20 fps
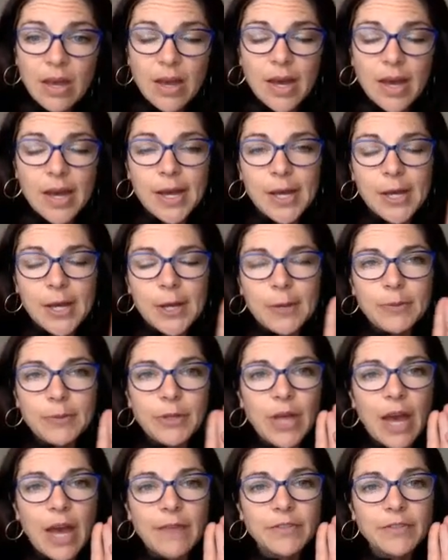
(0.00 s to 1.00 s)

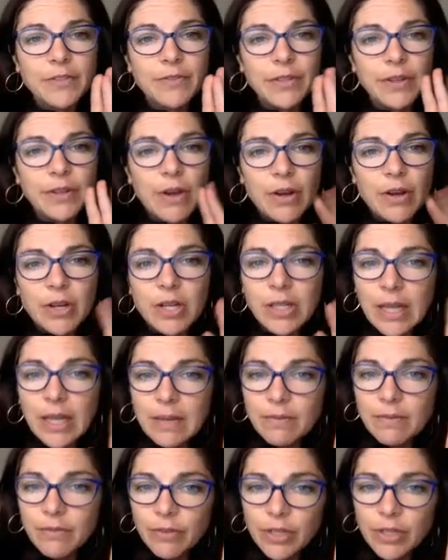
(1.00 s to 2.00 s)
You'll have to figure out a
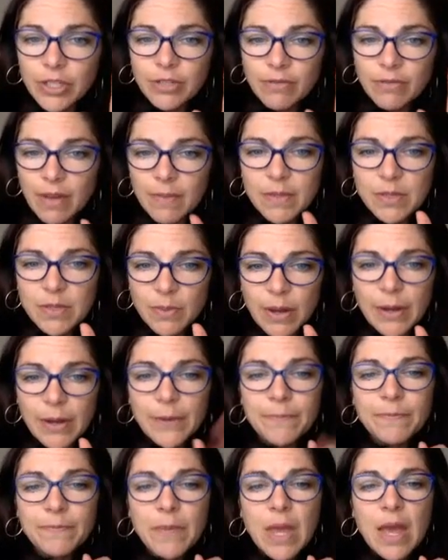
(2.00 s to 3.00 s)
claim for each of them as
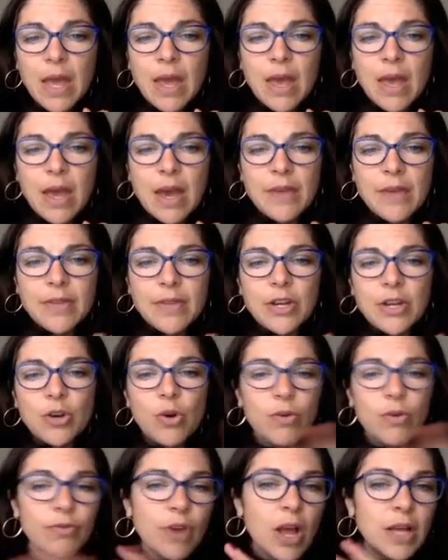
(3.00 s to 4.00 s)
well. And then an
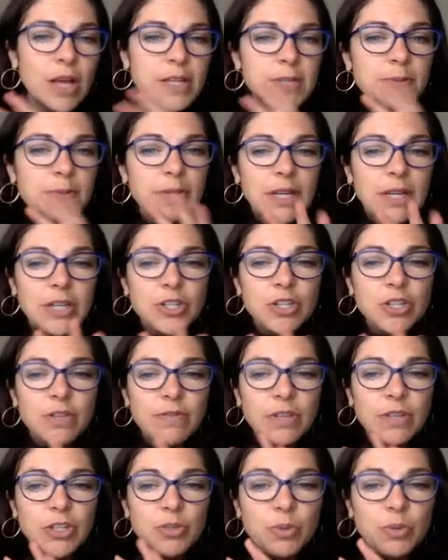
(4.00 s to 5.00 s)
overall explanation
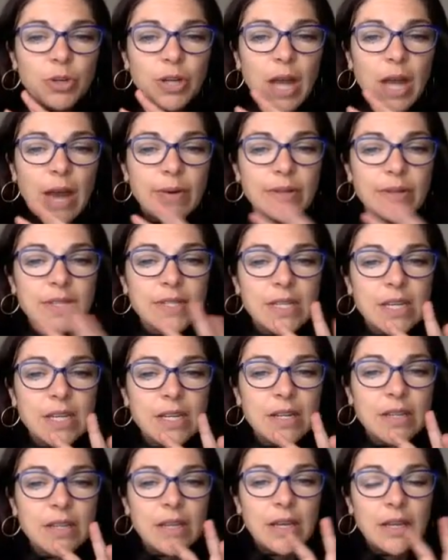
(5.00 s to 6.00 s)
of each work, how it's
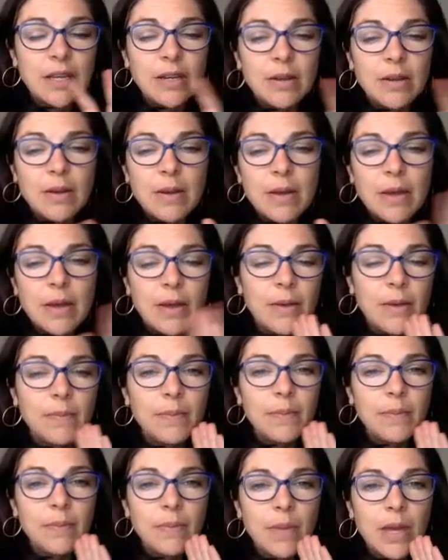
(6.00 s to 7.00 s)
seen, and
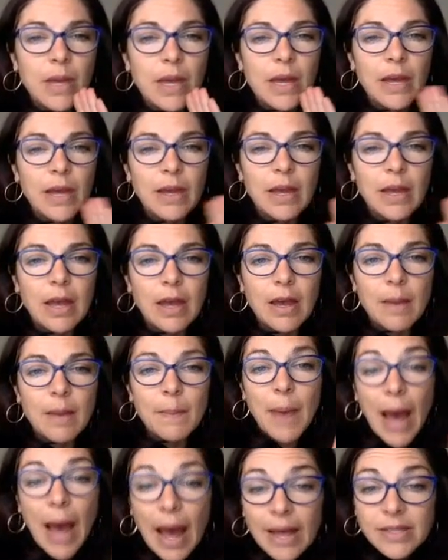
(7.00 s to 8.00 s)
then
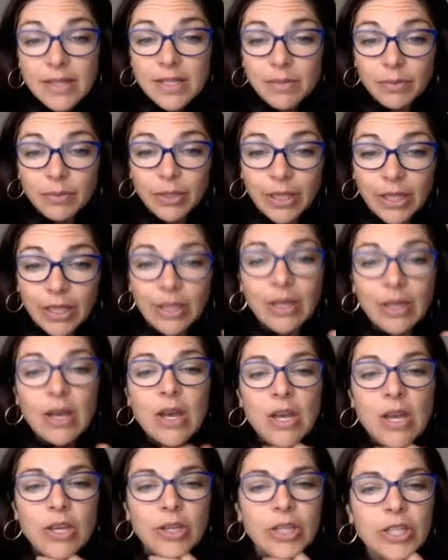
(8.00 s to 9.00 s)
possibly
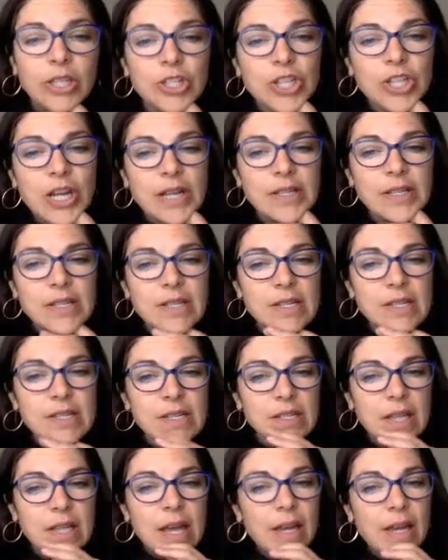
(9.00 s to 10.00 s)
you'll get a chance to
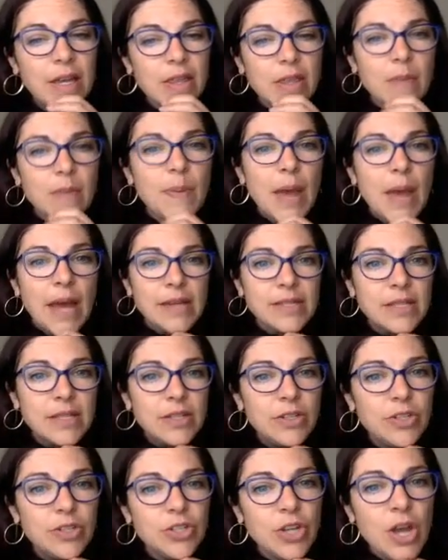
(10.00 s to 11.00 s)
select the
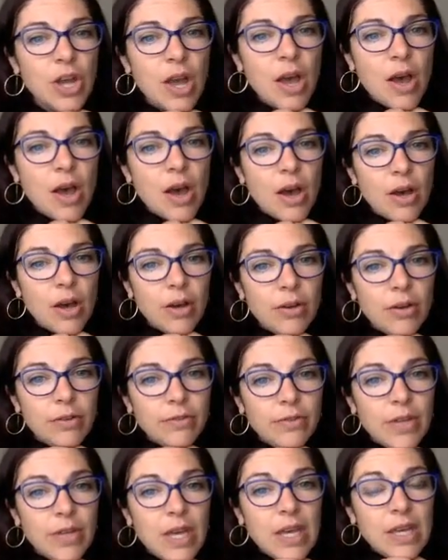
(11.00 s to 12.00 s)
passage
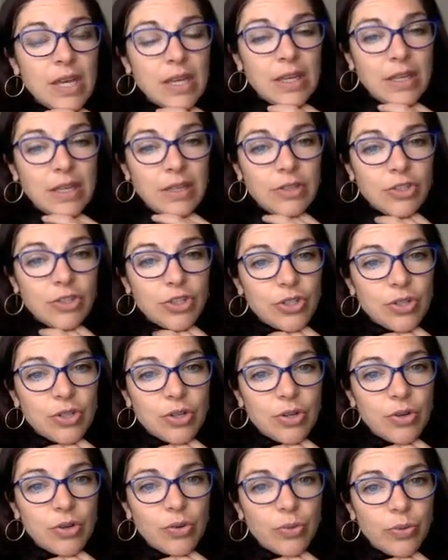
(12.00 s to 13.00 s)
of
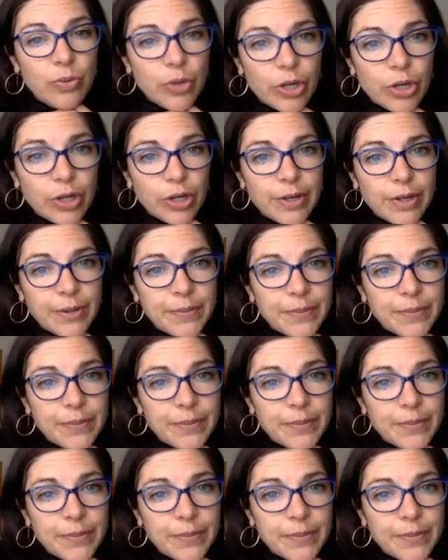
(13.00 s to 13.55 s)
each work.